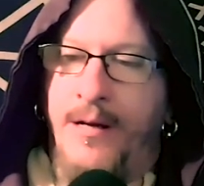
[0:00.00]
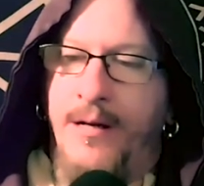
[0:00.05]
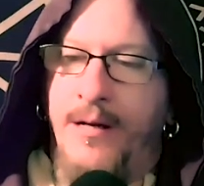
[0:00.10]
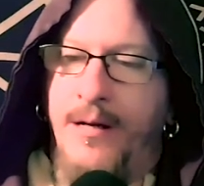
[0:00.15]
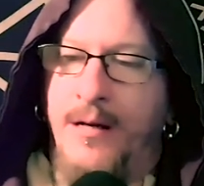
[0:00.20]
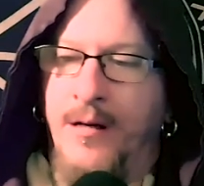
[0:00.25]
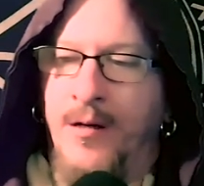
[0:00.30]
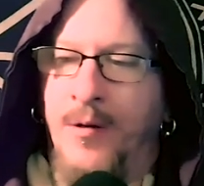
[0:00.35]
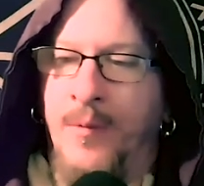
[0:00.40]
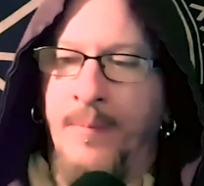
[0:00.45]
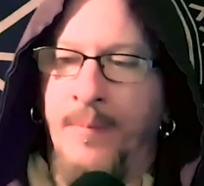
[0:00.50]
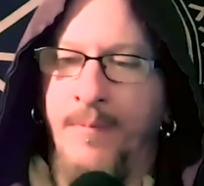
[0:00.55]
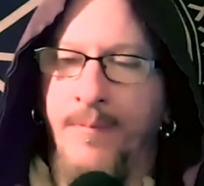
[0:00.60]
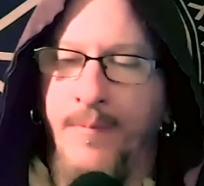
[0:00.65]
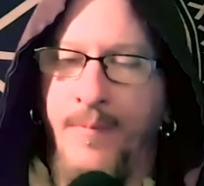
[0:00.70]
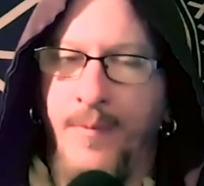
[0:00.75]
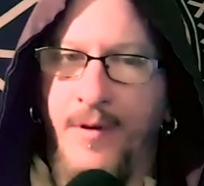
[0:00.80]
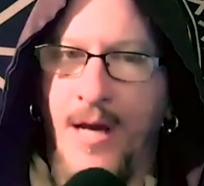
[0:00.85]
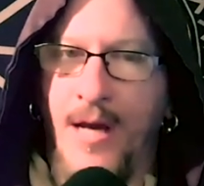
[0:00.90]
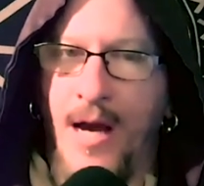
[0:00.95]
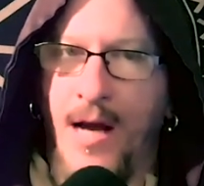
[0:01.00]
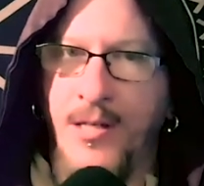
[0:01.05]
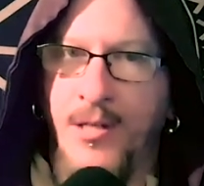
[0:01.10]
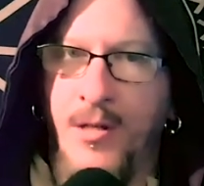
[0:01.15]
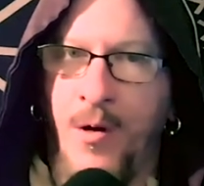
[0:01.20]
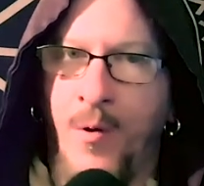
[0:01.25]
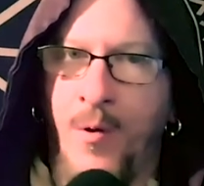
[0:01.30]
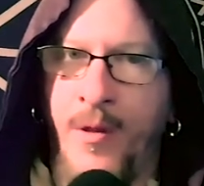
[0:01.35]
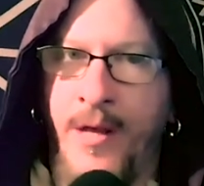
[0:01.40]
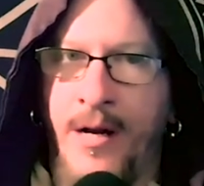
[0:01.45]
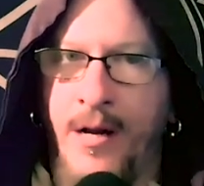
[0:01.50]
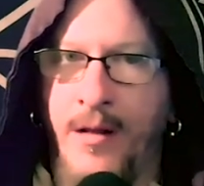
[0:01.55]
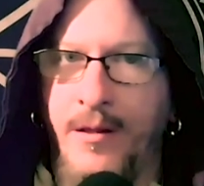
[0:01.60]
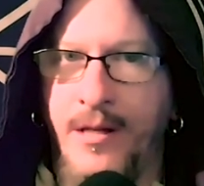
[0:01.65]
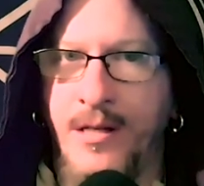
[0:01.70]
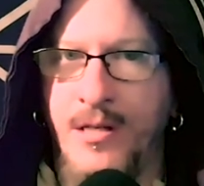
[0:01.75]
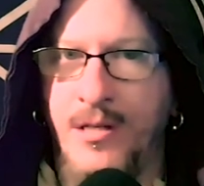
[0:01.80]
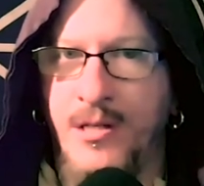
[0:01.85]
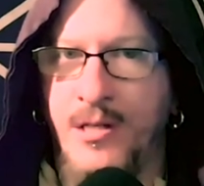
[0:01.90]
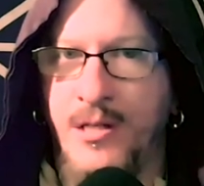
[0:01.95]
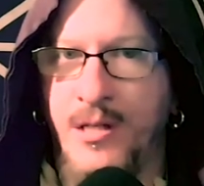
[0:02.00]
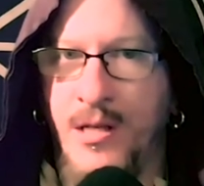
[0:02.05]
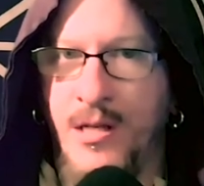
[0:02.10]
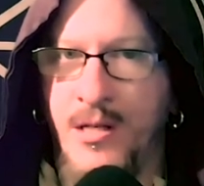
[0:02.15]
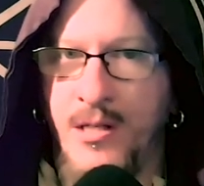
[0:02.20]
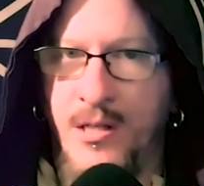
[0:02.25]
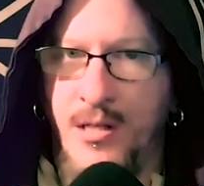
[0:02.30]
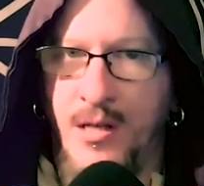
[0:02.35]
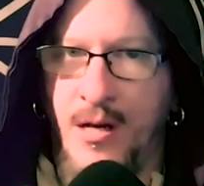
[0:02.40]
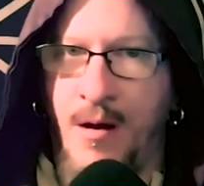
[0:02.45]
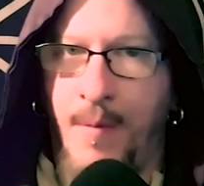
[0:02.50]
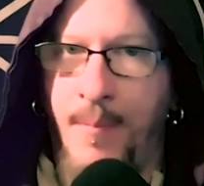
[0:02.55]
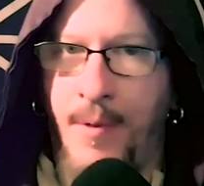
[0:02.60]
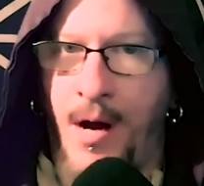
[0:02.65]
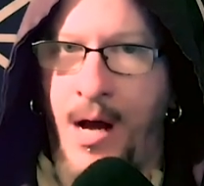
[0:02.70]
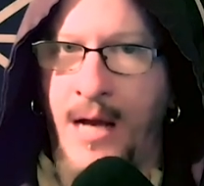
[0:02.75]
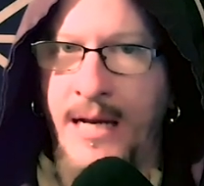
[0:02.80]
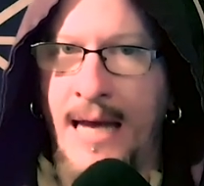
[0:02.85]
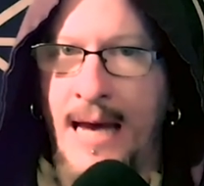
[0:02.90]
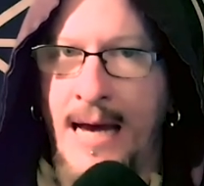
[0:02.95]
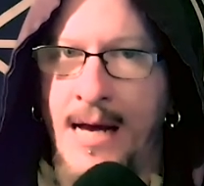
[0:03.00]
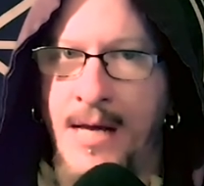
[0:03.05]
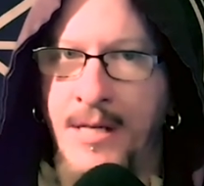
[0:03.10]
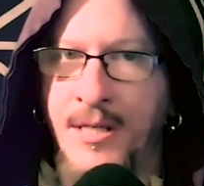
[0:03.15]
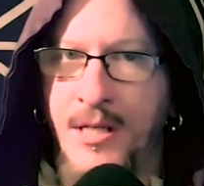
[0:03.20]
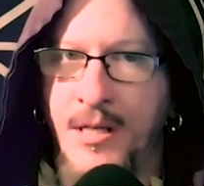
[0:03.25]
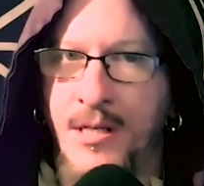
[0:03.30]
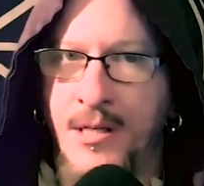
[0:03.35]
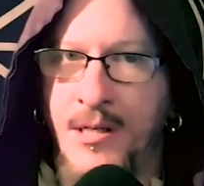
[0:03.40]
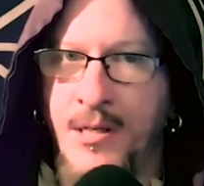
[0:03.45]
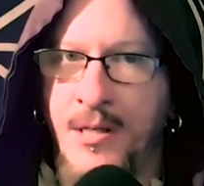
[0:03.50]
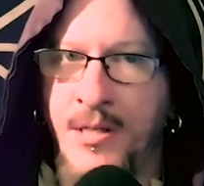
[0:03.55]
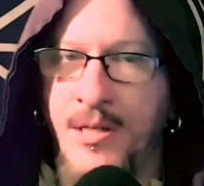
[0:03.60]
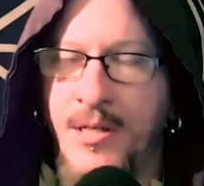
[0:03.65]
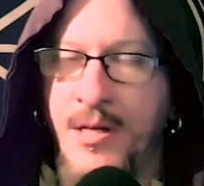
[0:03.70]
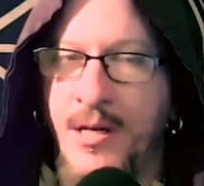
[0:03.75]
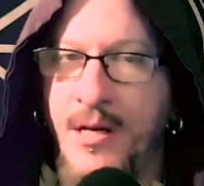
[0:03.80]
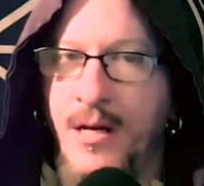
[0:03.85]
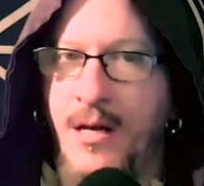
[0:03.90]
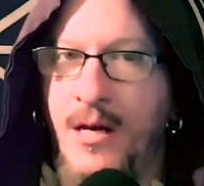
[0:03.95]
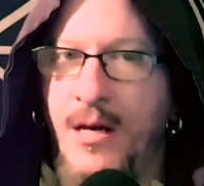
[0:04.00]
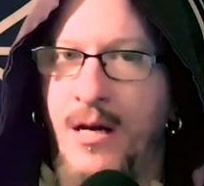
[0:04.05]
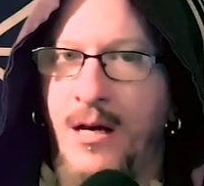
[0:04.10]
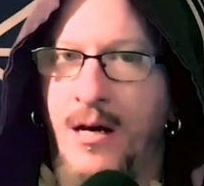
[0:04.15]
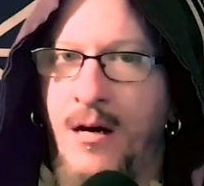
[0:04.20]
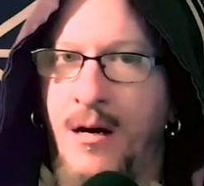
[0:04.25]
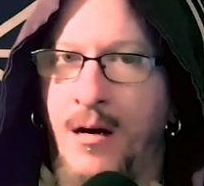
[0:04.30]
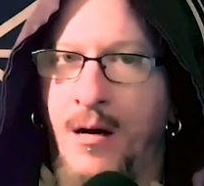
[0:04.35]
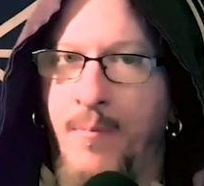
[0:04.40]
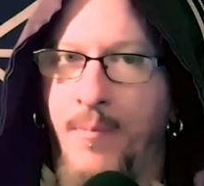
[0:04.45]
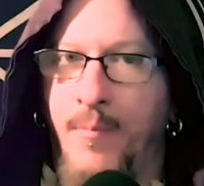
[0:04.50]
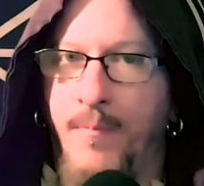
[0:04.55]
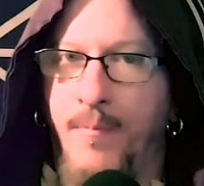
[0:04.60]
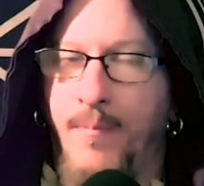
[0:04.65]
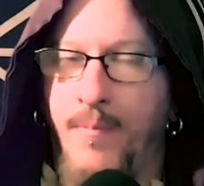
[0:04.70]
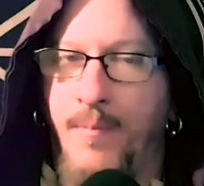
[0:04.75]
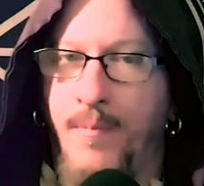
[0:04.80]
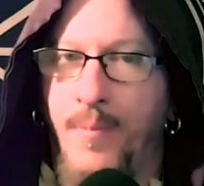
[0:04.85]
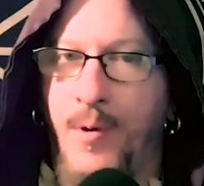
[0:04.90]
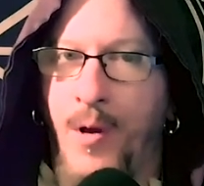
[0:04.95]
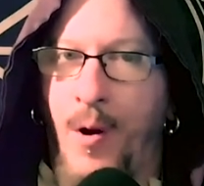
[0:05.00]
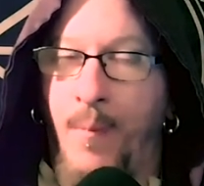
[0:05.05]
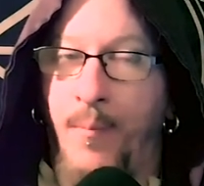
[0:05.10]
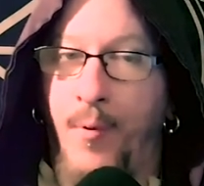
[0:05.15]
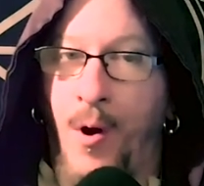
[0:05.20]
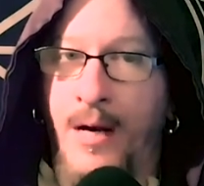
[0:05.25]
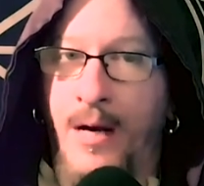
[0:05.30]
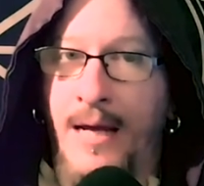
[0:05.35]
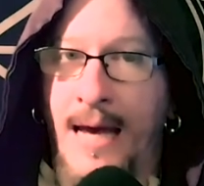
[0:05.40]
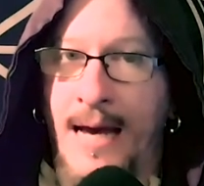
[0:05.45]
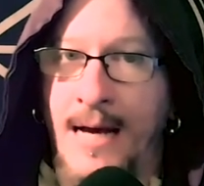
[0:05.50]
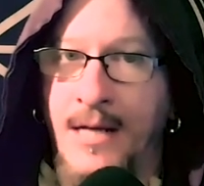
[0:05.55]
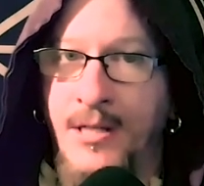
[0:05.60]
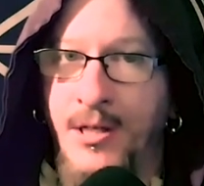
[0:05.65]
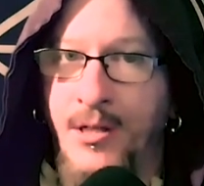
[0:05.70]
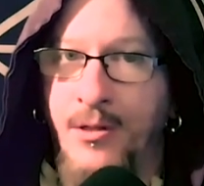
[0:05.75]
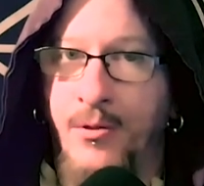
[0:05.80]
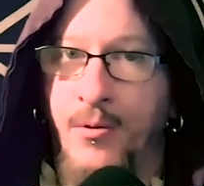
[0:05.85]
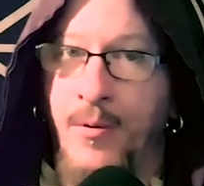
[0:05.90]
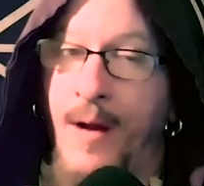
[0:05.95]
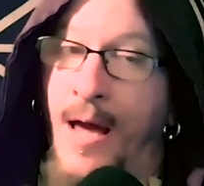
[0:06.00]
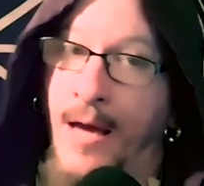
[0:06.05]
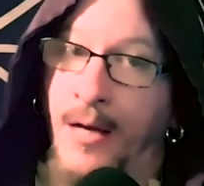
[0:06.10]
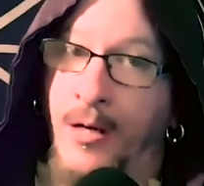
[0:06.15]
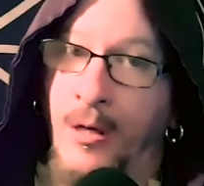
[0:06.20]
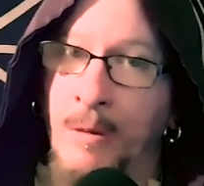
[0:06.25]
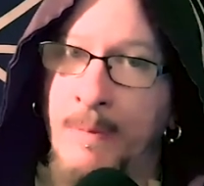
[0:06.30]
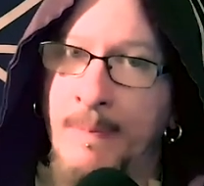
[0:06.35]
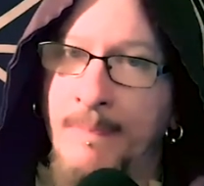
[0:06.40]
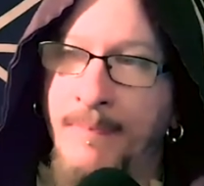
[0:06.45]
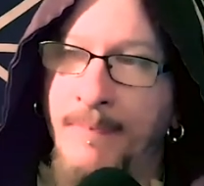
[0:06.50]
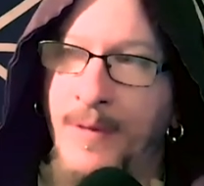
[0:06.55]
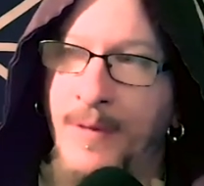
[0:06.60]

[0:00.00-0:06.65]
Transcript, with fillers: Um you guys know that this this uh podcast is uh you know broadcasted through Anchor,